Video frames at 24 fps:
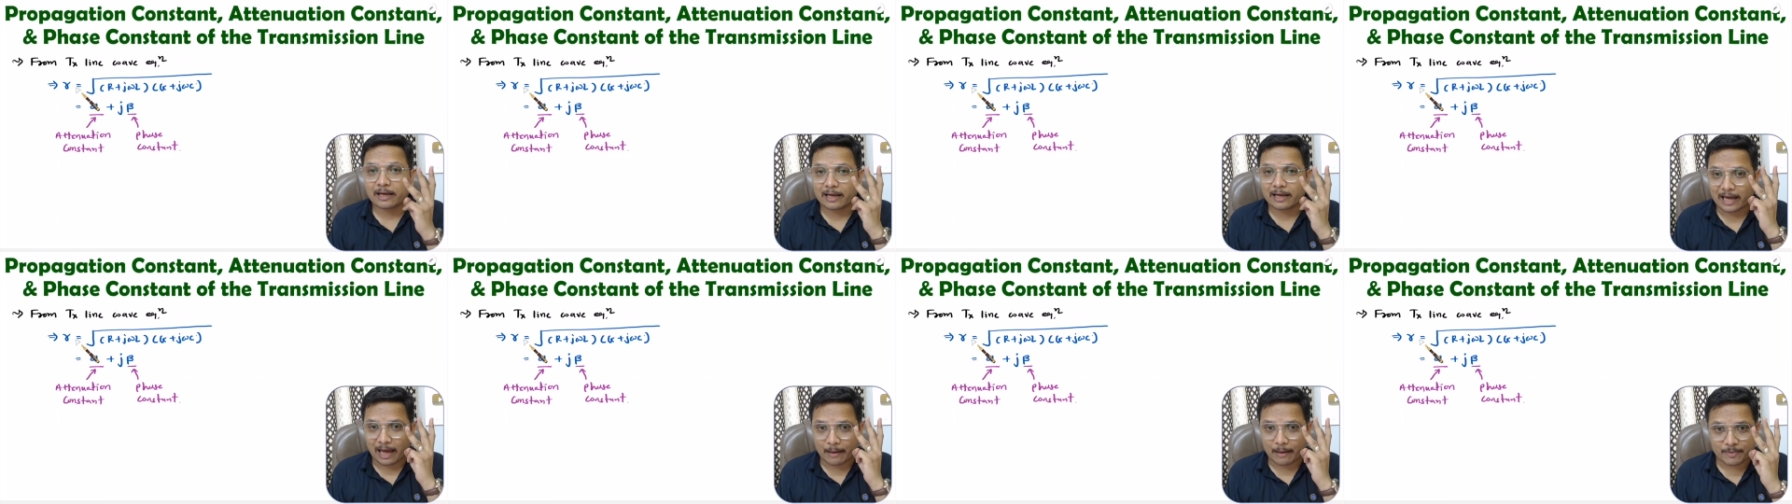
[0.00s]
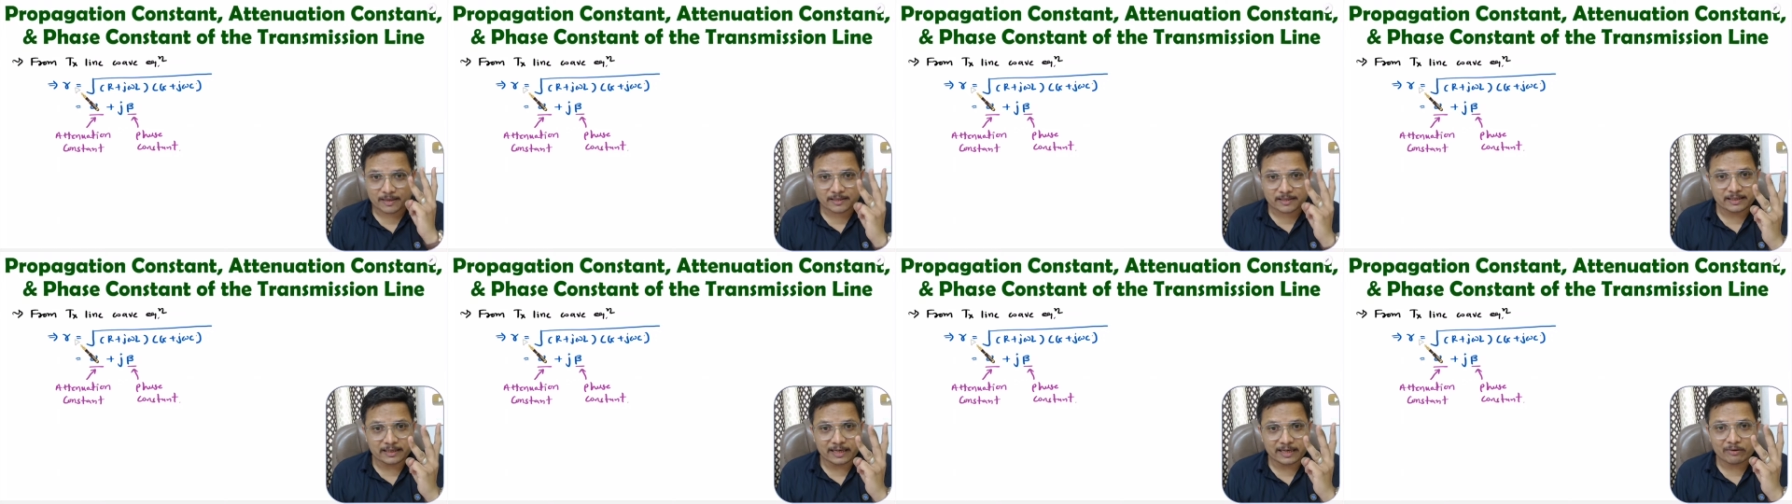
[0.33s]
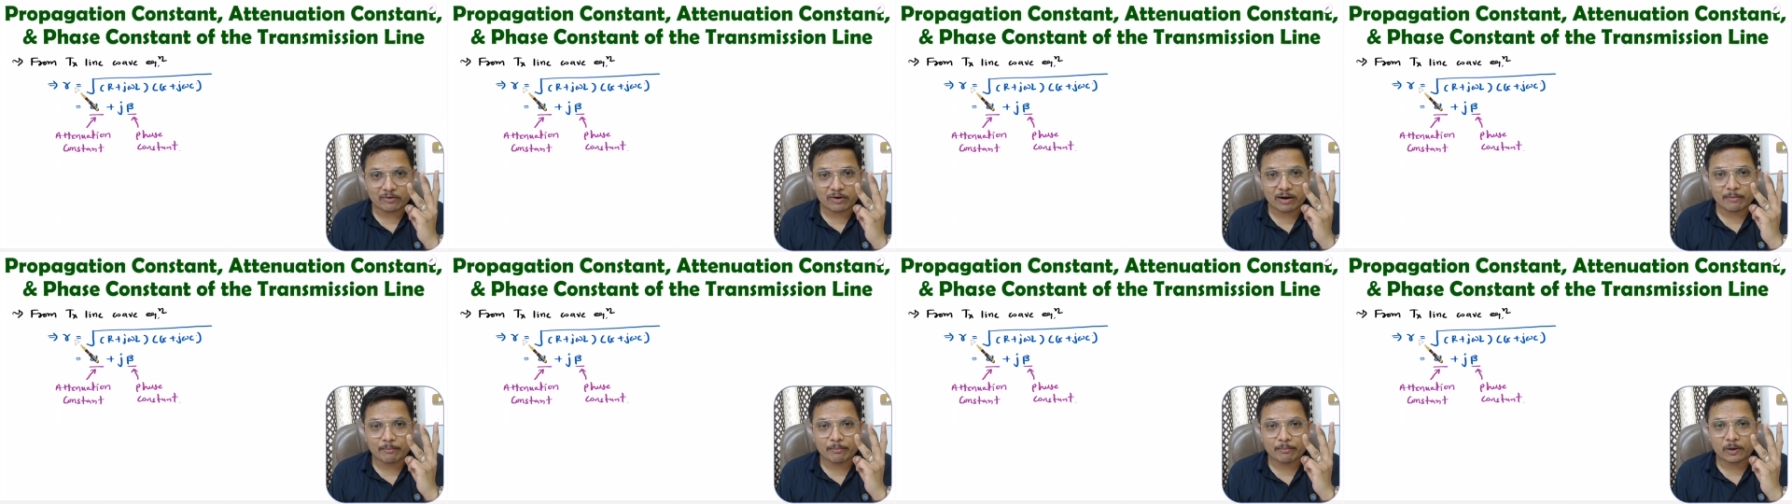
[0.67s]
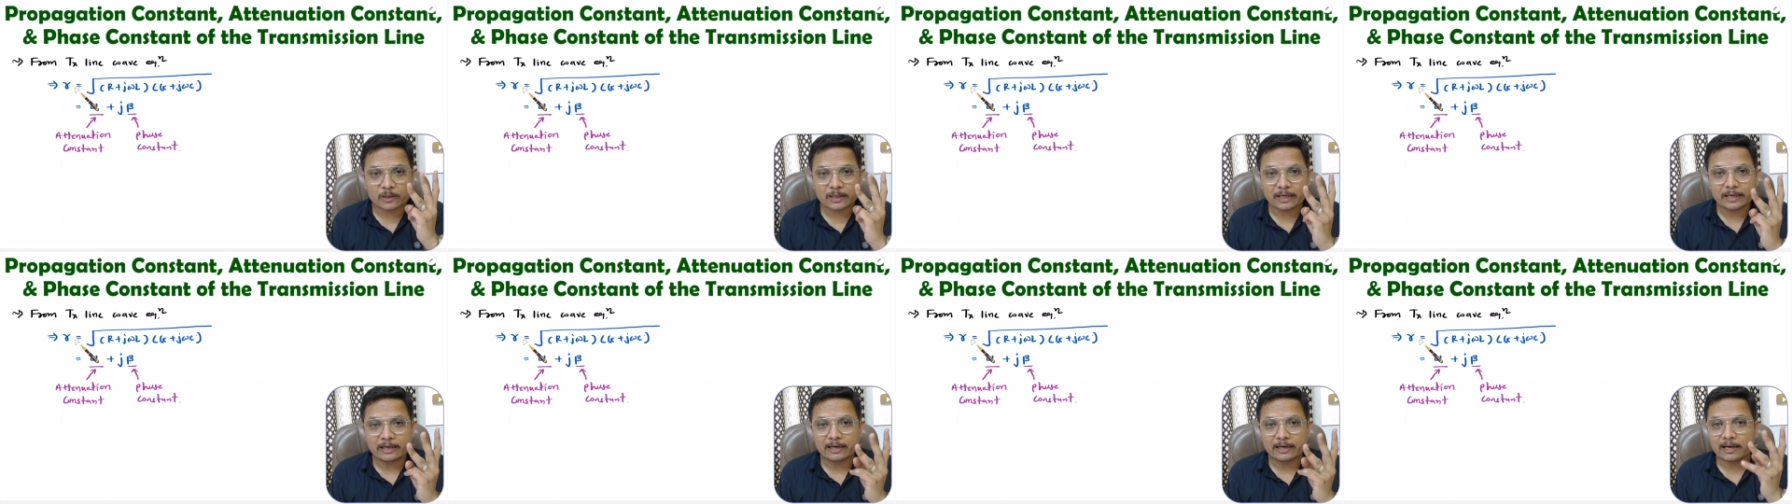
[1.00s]
capacitive
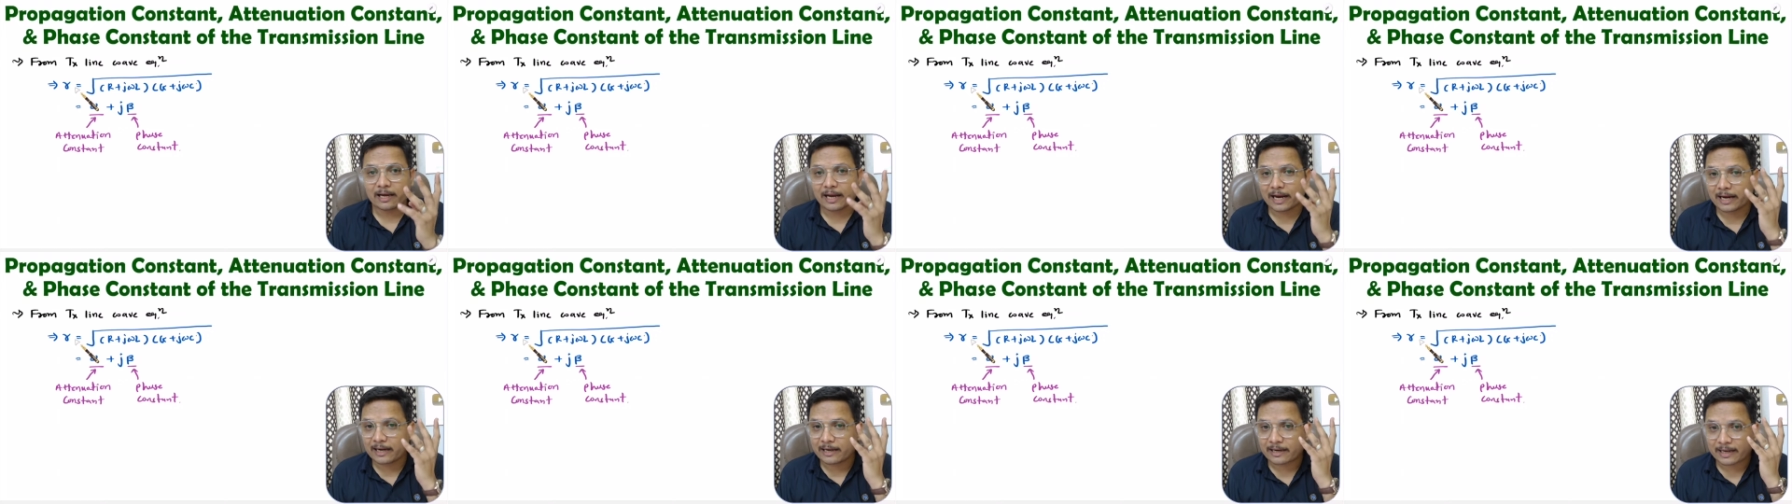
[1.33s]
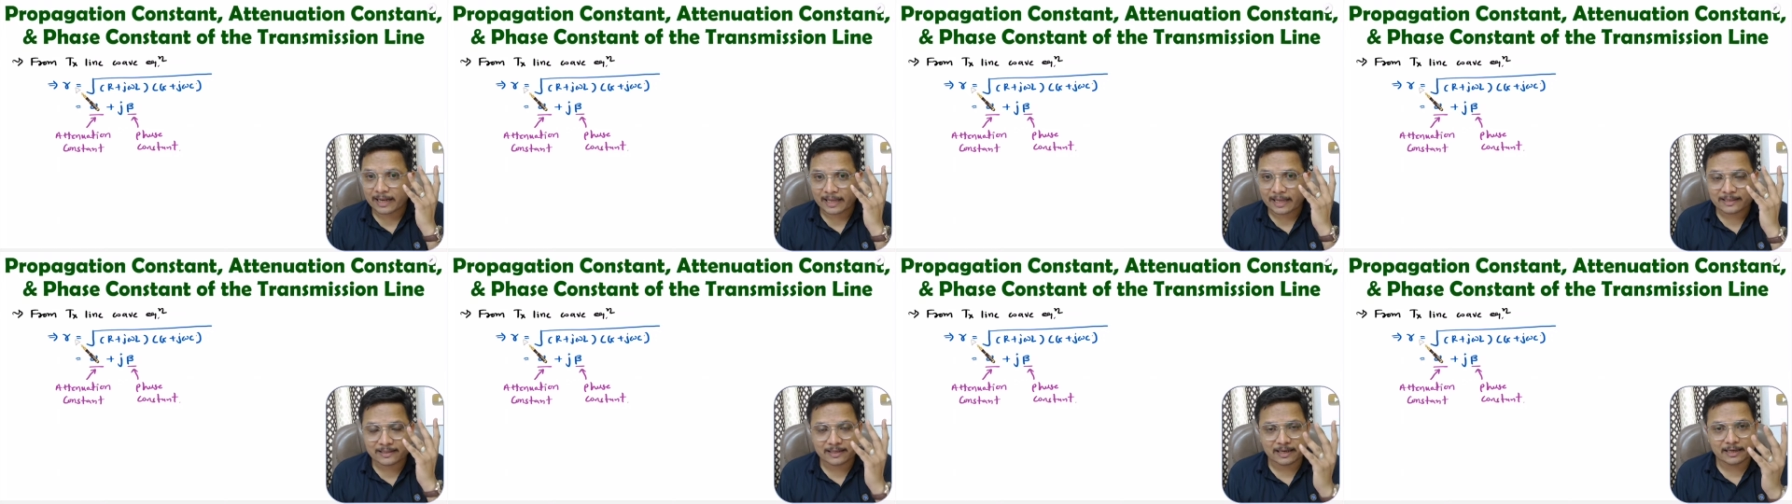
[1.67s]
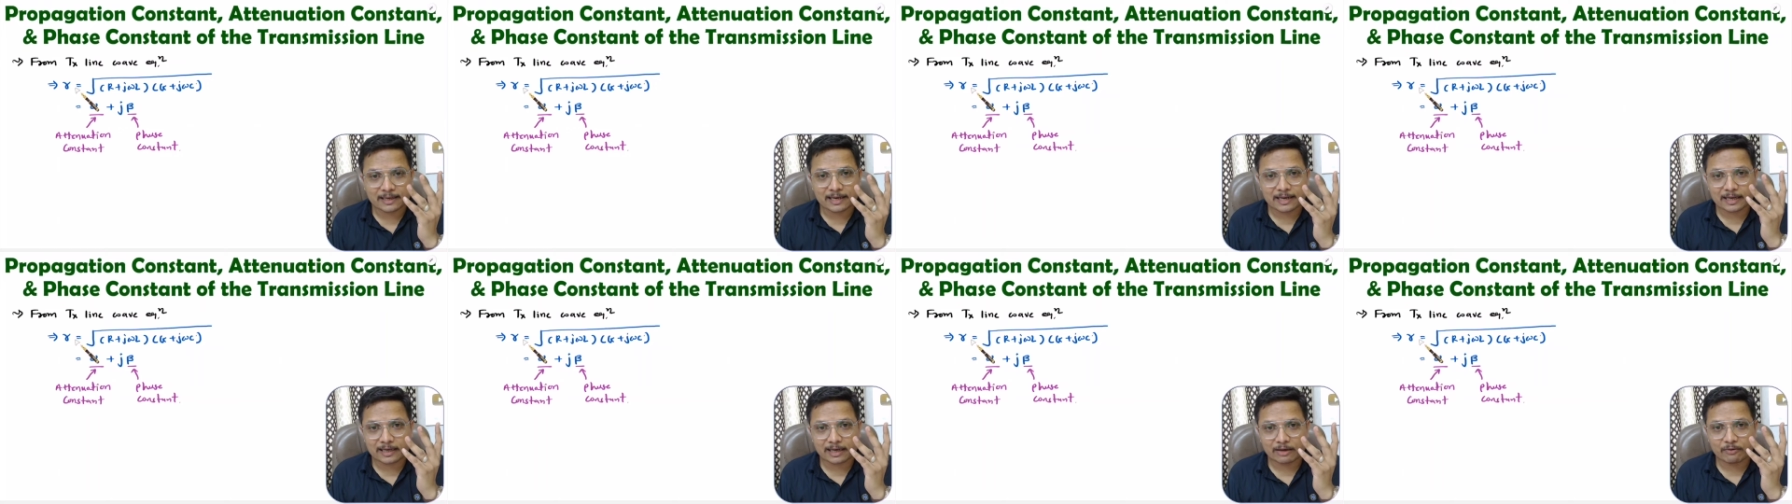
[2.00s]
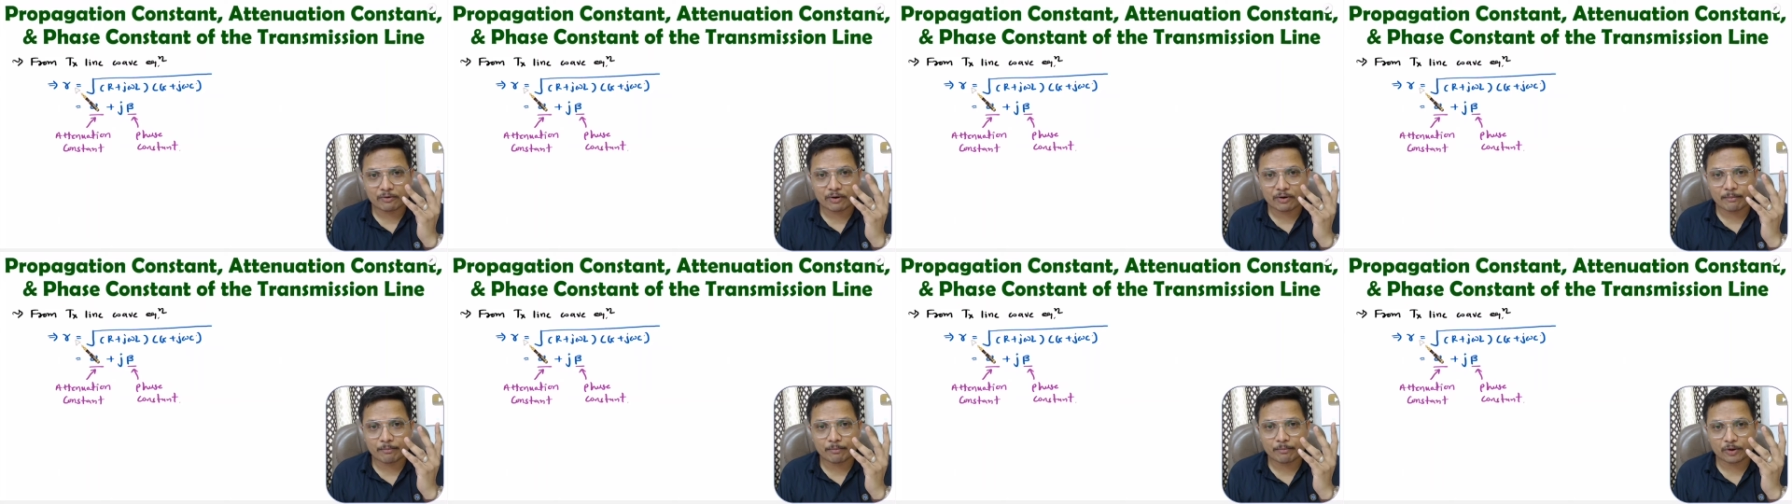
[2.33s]
component and transconductive
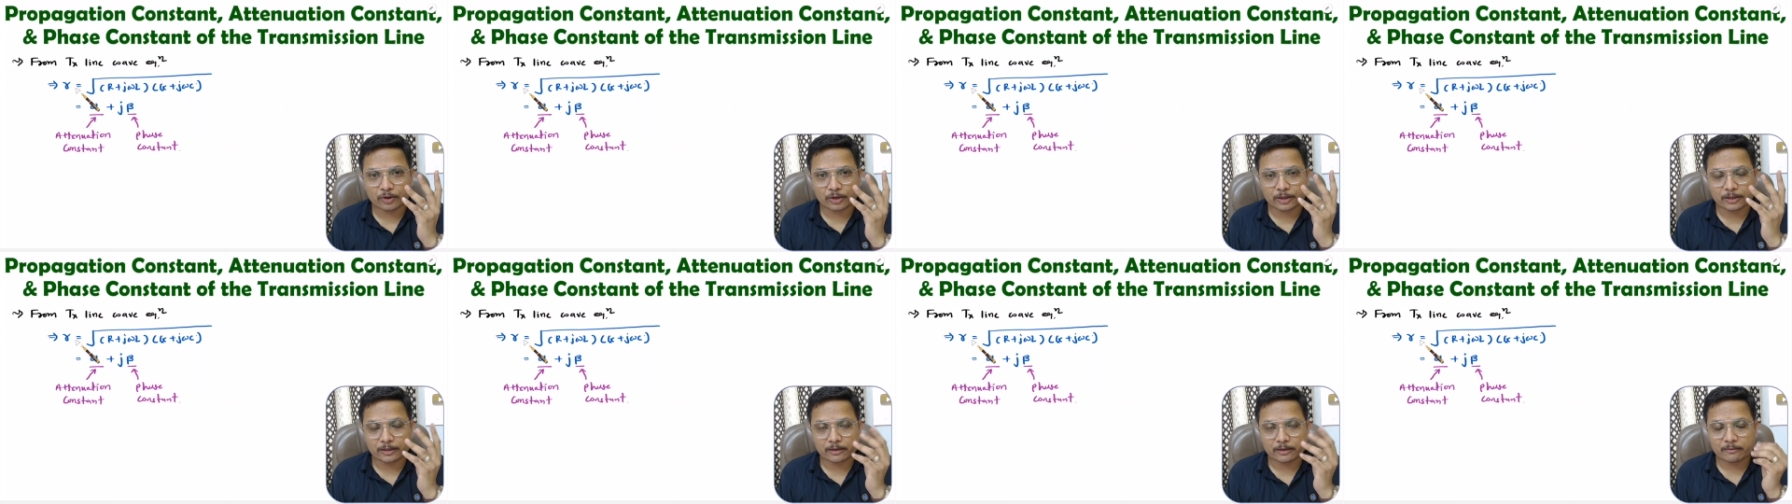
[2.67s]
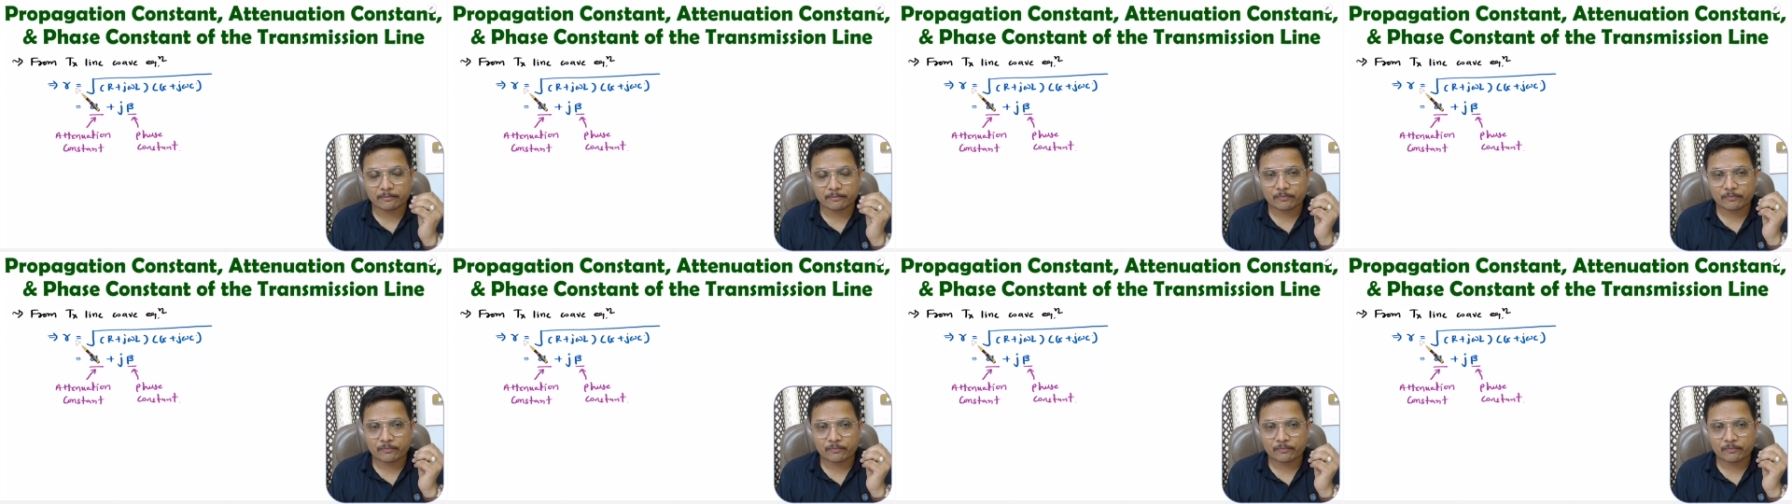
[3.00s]
component.